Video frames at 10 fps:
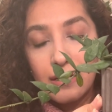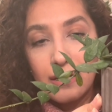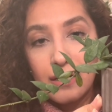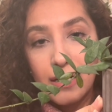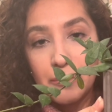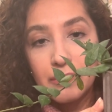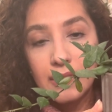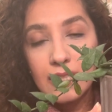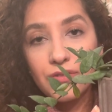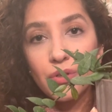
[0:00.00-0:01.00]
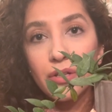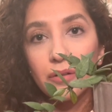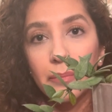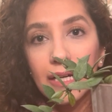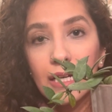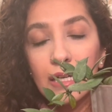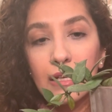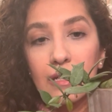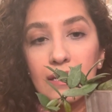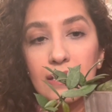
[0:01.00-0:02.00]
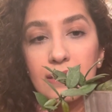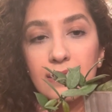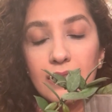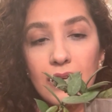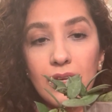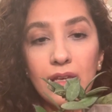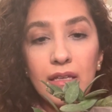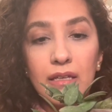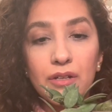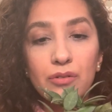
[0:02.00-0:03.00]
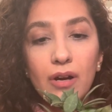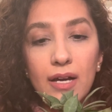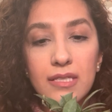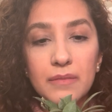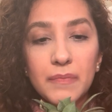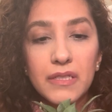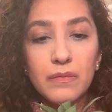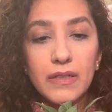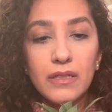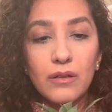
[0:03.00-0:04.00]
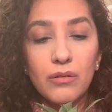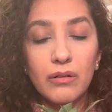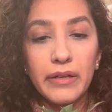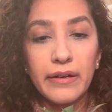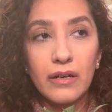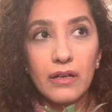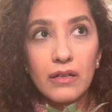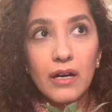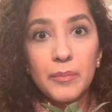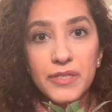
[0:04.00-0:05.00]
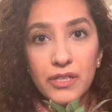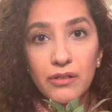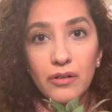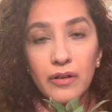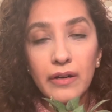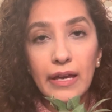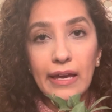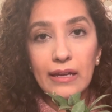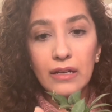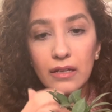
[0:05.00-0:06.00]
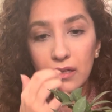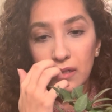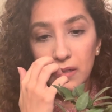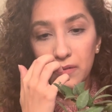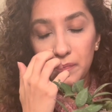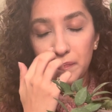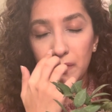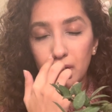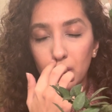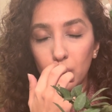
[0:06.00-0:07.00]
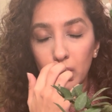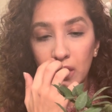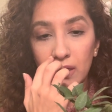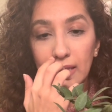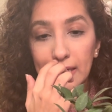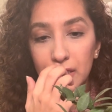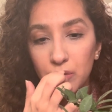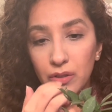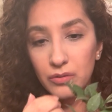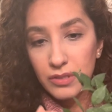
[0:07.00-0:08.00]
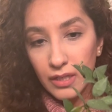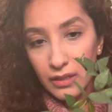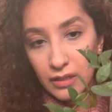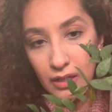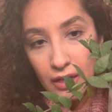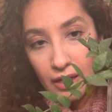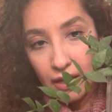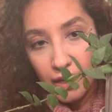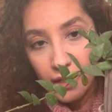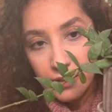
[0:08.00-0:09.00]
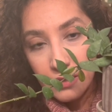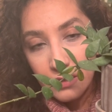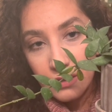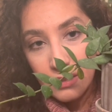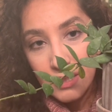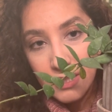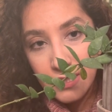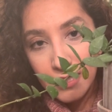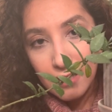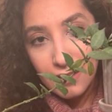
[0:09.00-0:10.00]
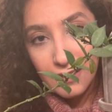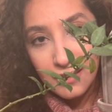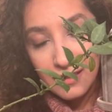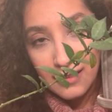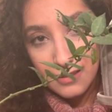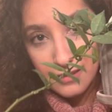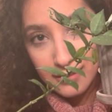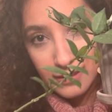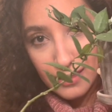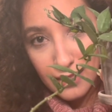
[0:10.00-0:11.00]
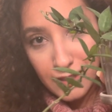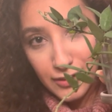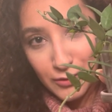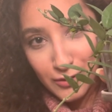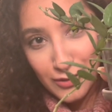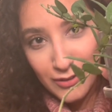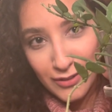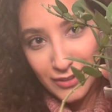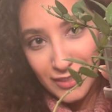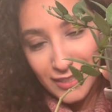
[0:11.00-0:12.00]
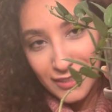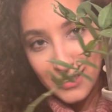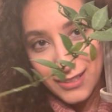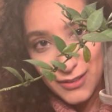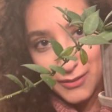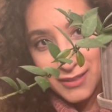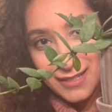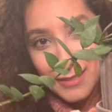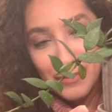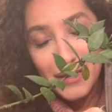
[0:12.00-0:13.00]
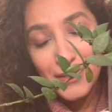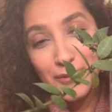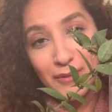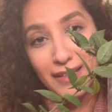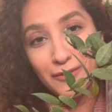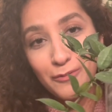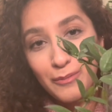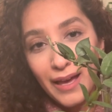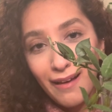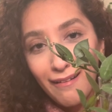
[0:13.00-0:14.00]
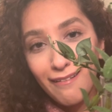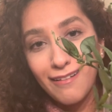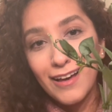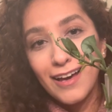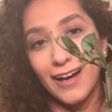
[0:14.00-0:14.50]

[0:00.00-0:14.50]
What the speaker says: I believe Hoya Rebecca is a cross between Hoya obscura and Hoya lacunosa. And this little dude has been doing well.